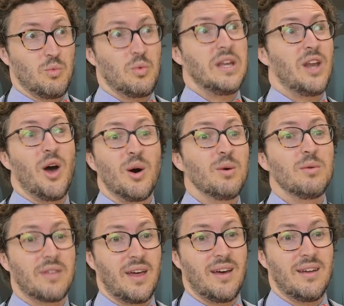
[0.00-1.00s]
We
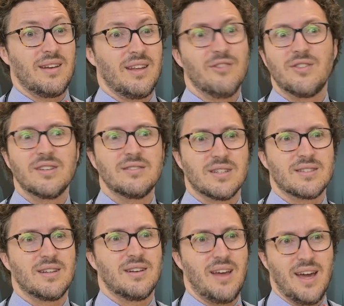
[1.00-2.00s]
know that even
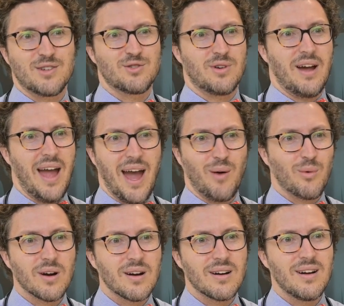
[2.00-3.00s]
just an extra
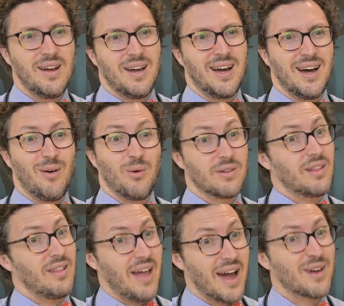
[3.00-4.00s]
hour uh, or
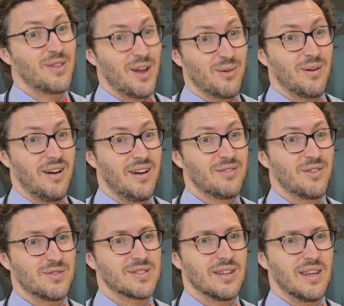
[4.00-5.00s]
the lack thereof
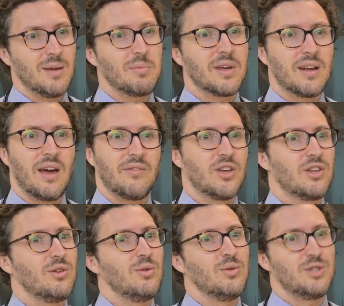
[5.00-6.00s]
of sleep can have a
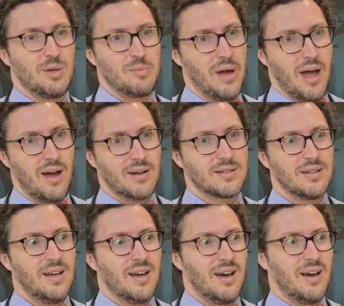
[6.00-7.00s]
huge impact,
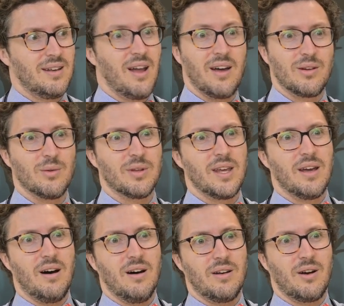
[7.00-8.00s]
uh, not only
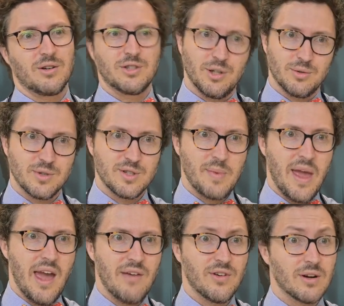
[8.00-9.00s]
on our children's
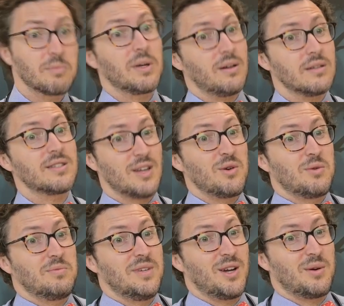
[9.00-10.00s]
behavior, but
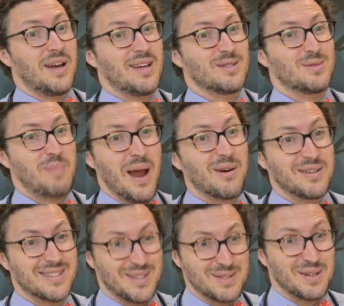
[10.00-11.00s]
also, you know, as
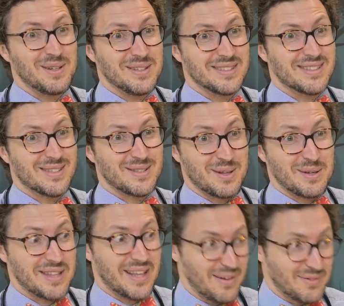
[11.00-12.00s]
parents and adults, as
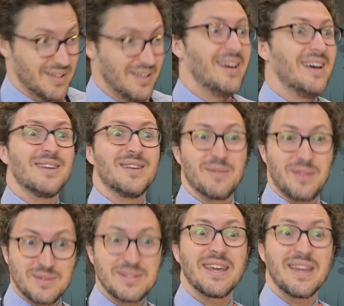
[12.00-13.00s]
those that that have to, you know,
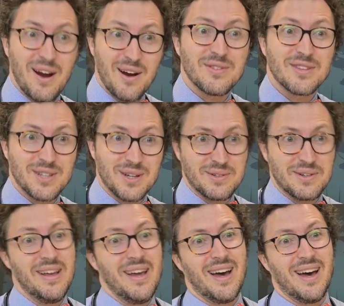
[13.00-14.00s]
that are taking care of the
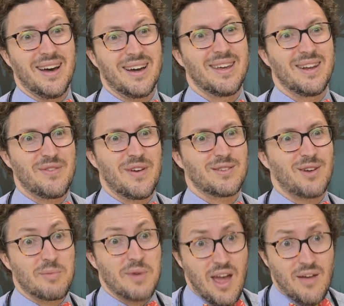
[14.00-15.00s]
children uh, can affect
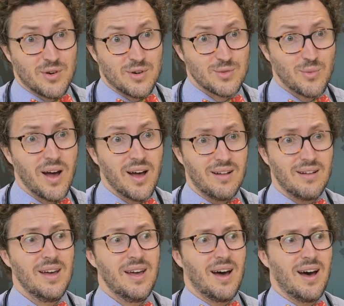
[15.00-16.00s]
our behavior as well.